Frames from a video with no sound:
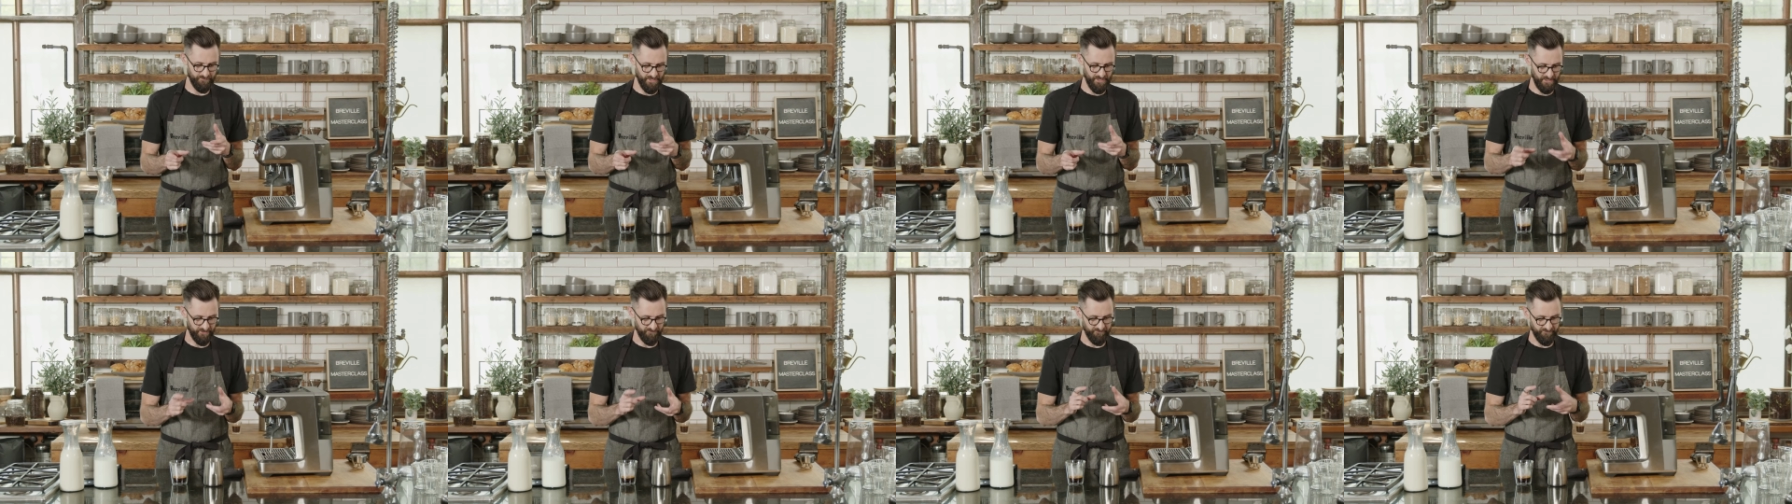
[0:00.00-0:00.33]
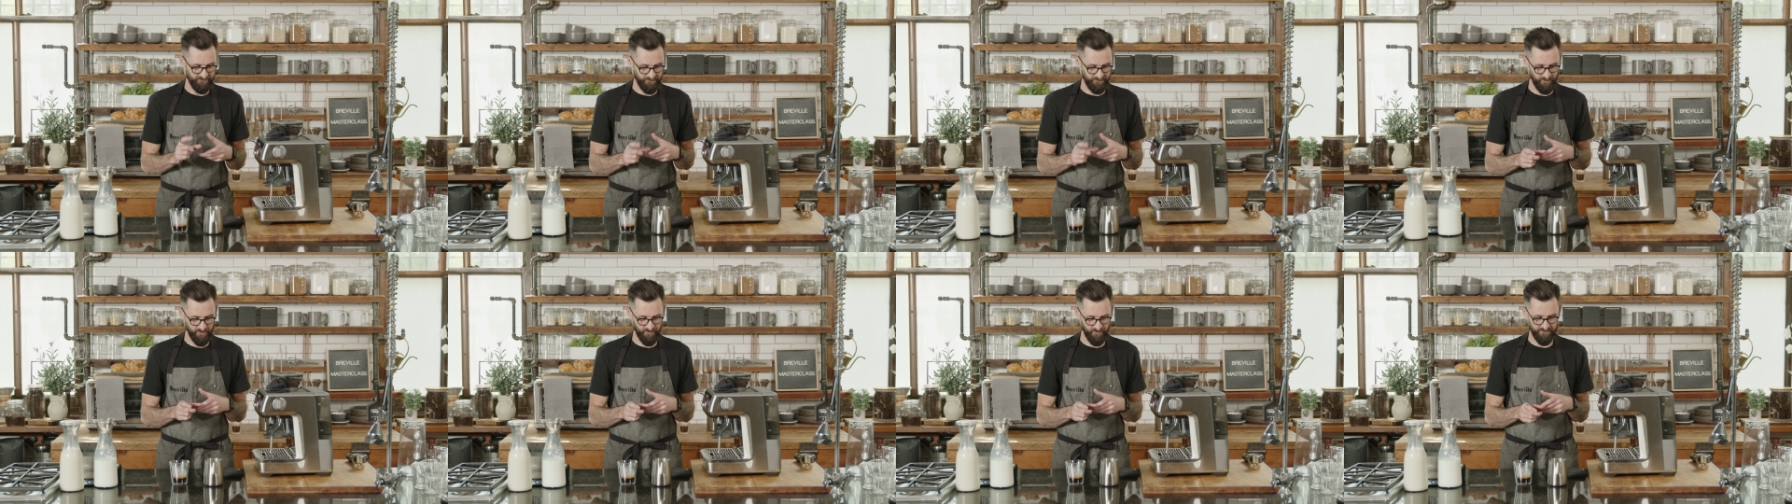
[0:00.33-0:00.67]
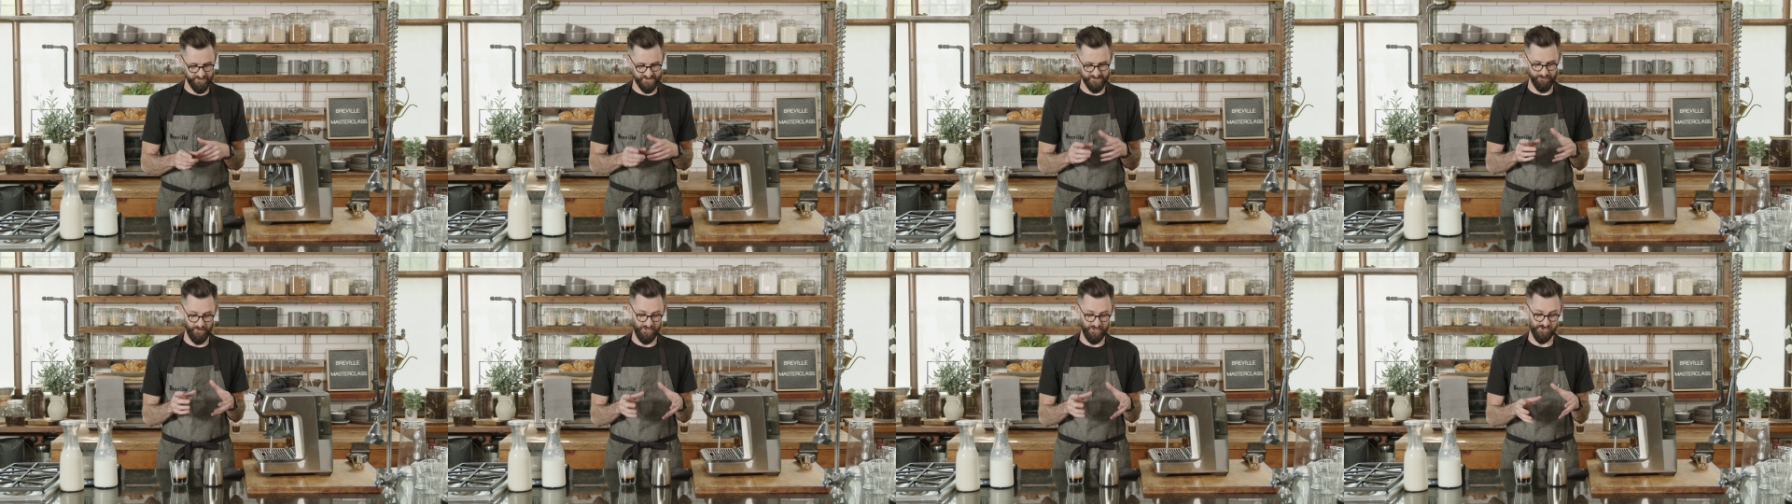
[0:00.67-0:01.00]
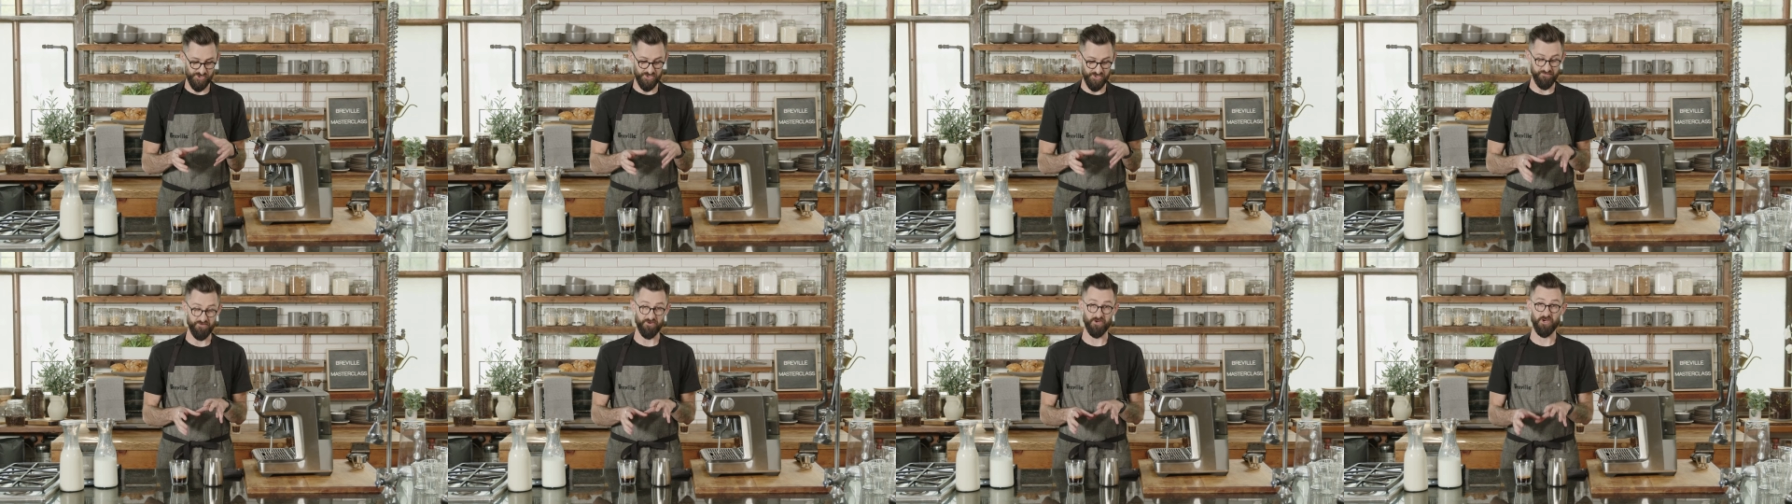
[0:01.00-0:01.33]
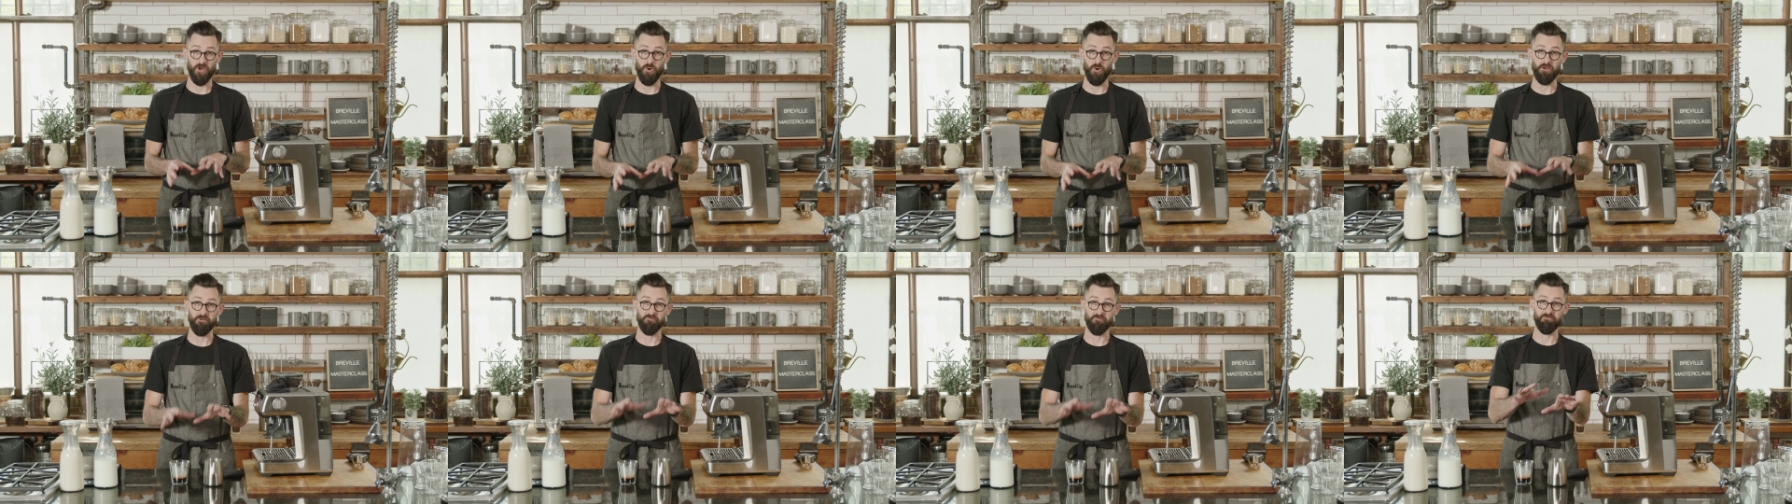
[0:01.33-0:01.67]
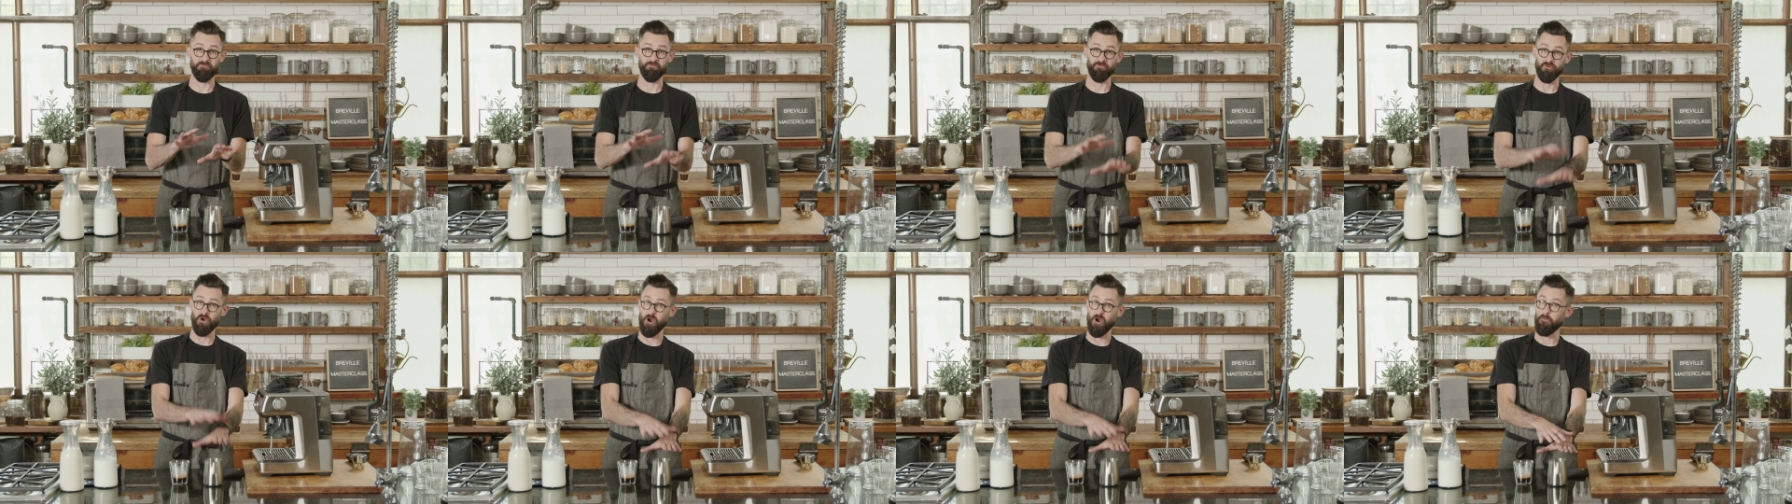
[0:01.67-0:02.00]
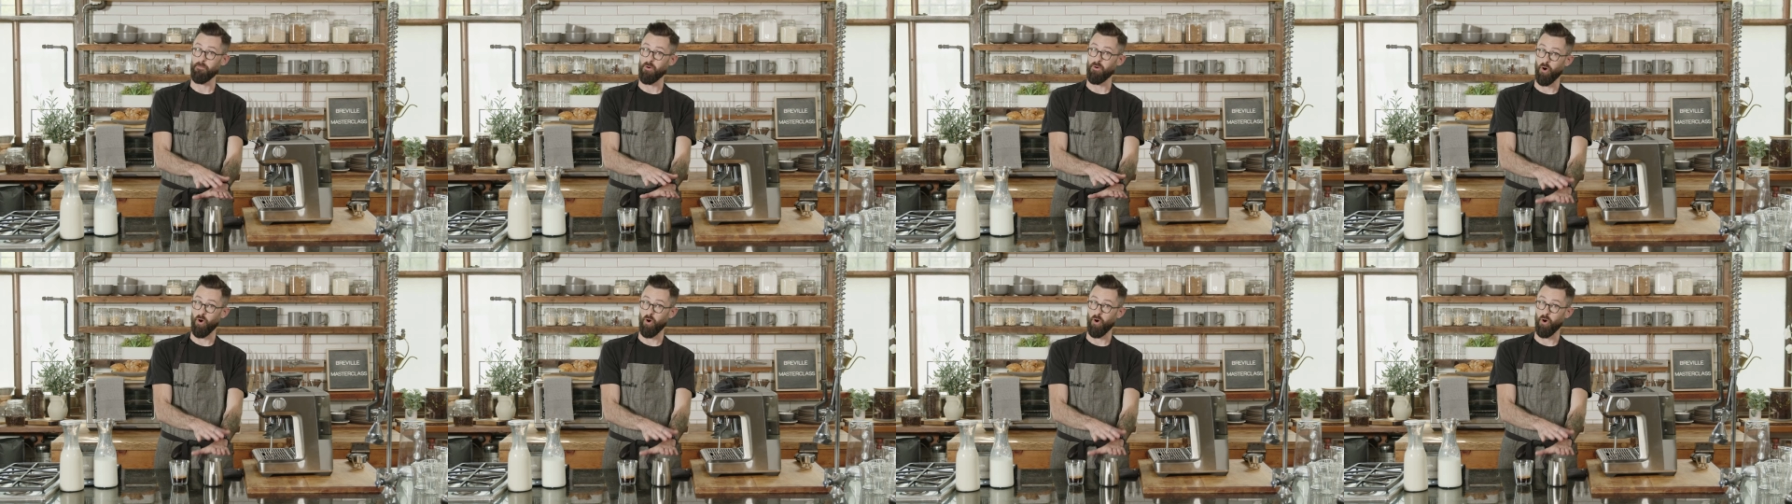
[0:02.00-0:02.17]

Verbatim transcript: back and forth, especially if you're going from